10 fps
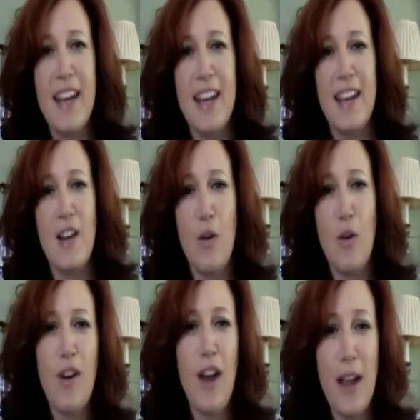in,
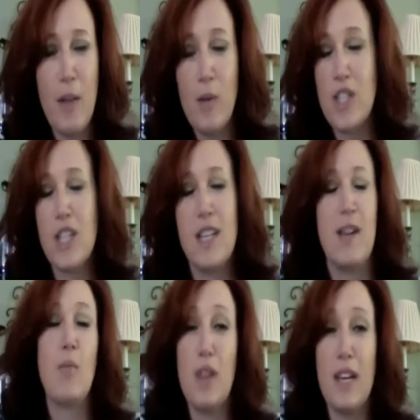overnight which it,
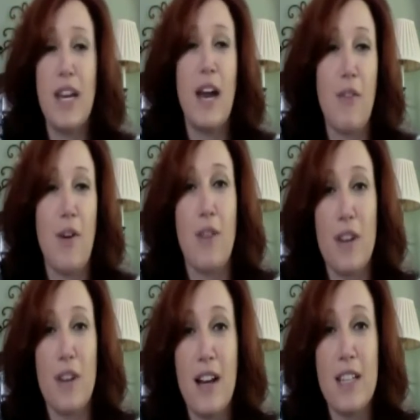it really never
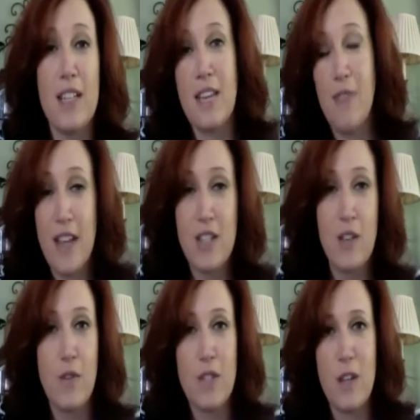ever does it's
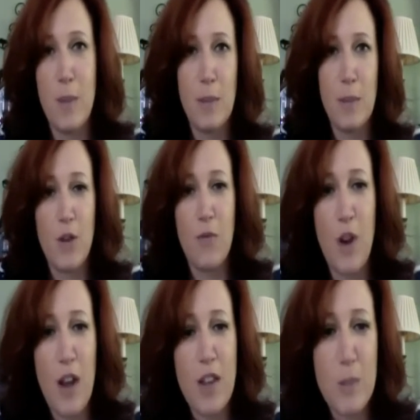faster for some people slower
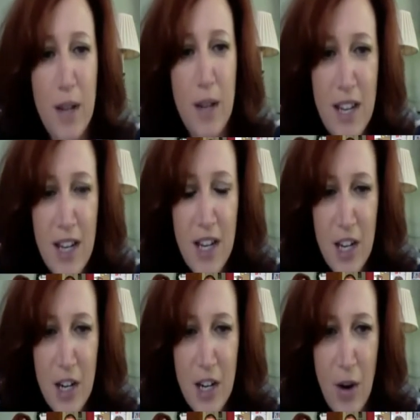for others but
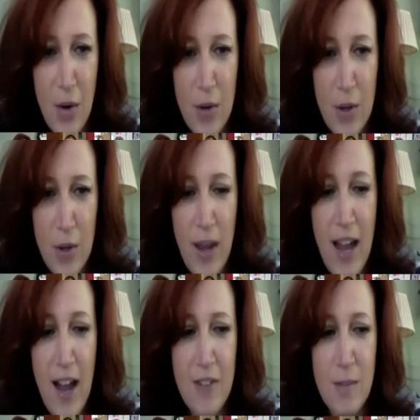you know you
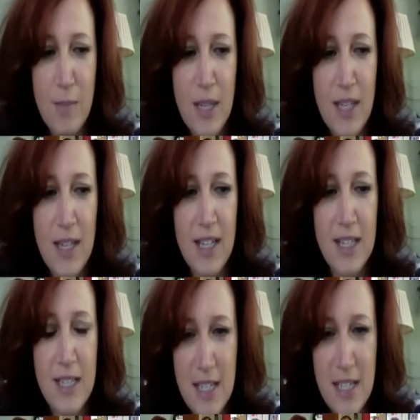have to be
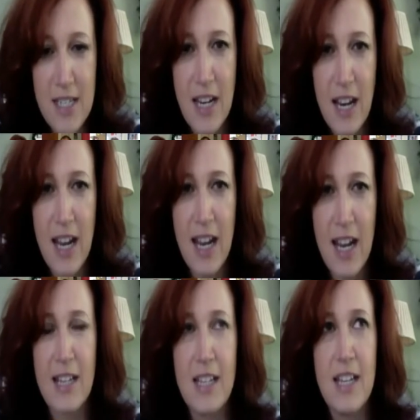consistent
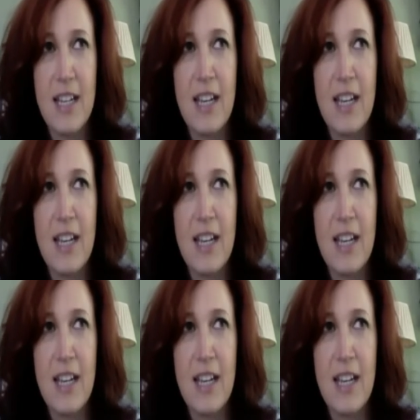and